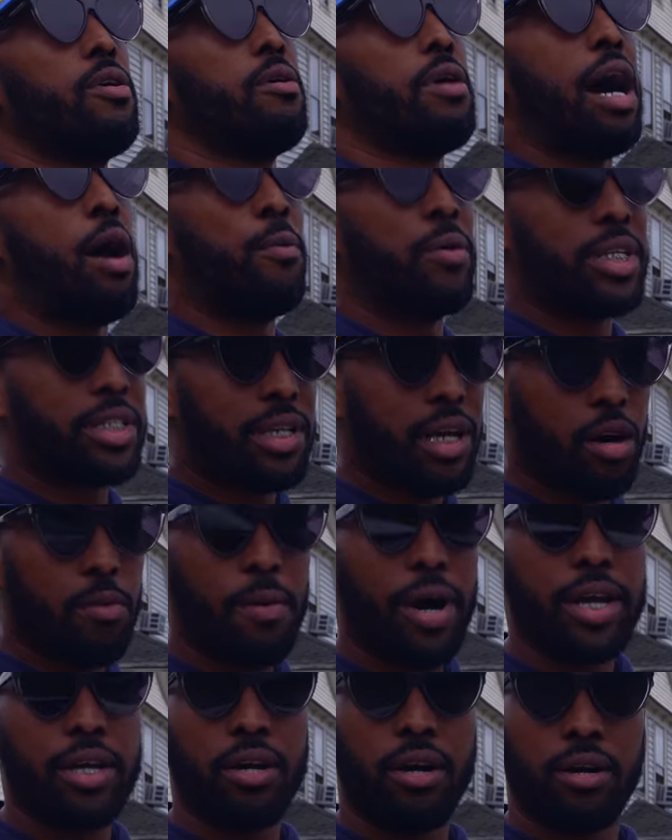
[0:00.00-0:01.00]
I would tell
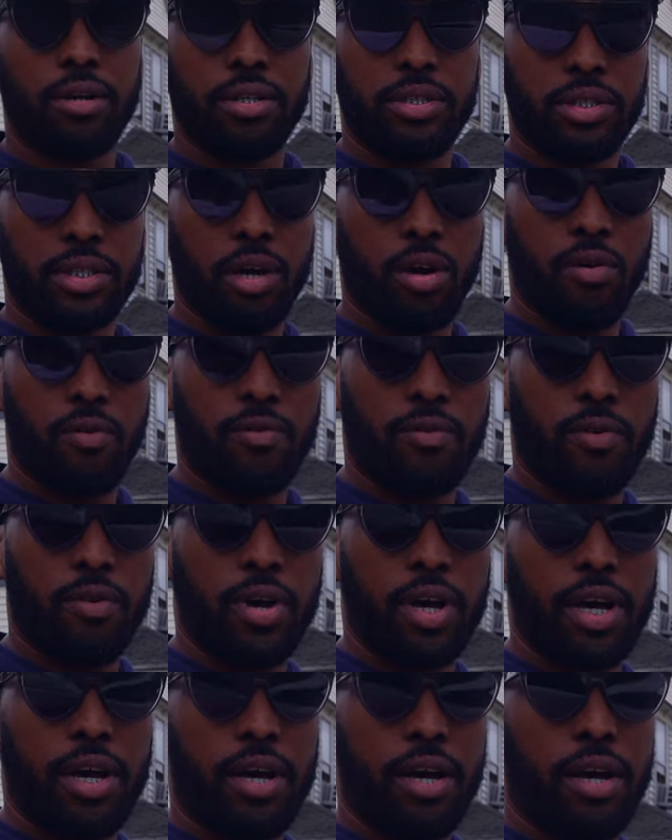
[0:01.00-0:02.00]
my younger self
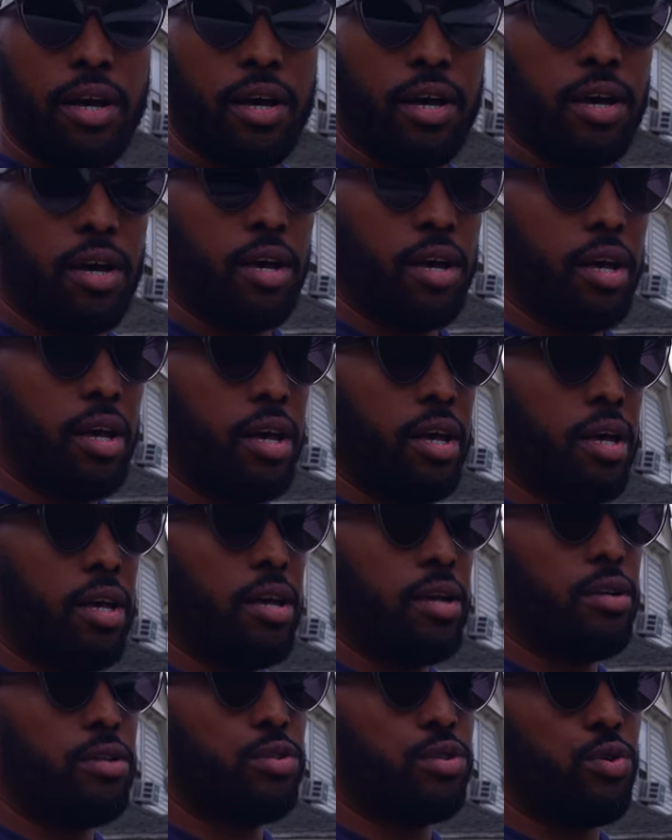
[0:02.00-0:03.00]

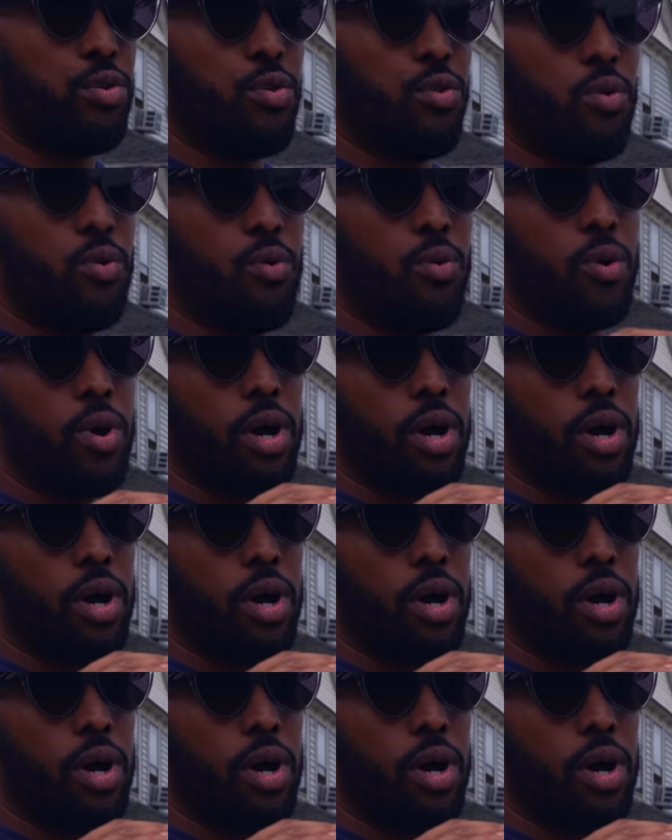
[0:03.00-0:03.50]
to